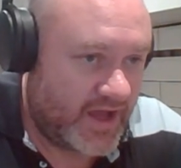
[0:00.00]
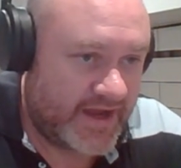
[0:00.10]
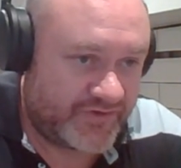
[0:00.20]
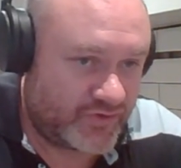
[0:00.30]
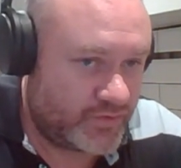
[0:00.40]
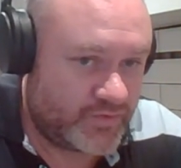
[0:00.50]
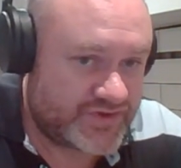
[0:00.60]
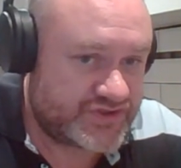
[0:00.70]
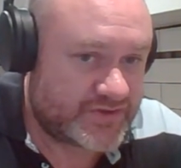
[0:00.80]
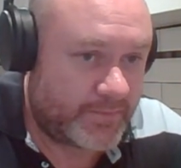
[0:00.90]
Hazelwood
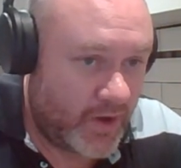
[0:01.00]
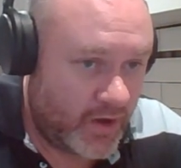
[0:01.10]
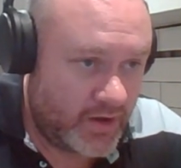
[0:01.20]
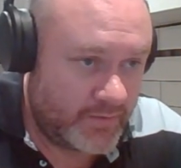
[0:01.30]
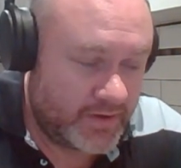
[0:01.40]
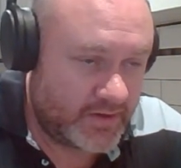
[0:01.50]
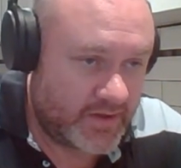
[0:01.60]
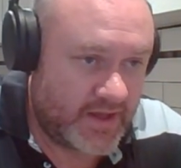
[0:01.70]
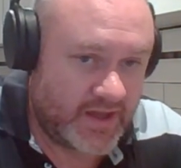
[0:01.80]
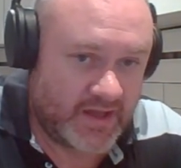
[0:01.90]
was superb,
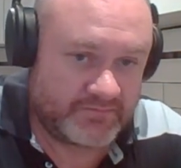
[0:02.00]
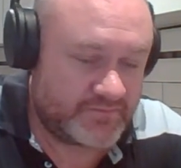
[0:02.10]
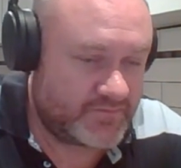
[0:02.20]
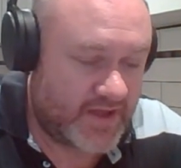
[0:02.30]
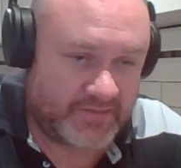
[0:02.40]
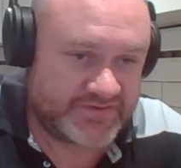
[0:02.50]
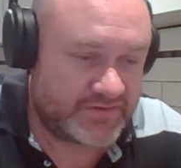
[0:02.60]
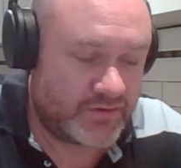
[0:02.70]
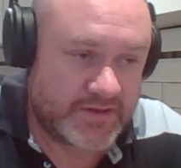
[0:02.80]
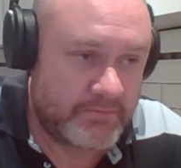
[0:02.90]

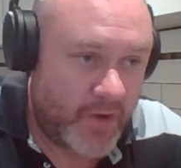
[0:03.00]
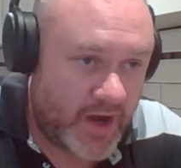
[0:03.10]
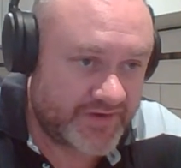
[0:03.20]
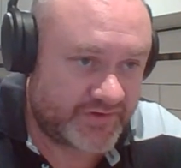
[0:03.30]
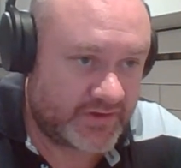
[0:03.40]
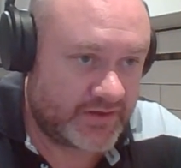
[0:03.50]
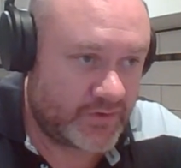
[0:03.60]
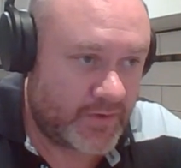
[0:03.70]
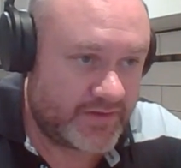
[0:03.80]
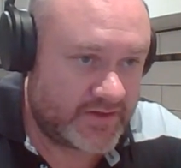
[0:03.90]
absolutely miserly
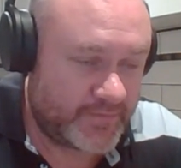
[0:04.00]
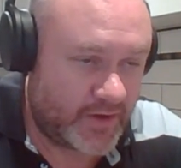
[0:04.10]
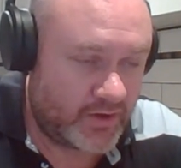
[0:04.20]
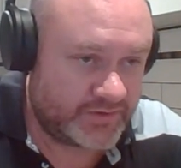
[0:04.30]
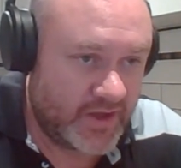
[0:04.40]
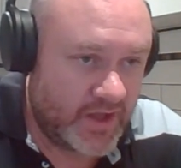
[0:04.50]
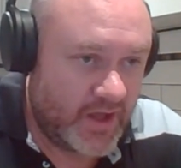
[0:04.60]
in the way that he bowled.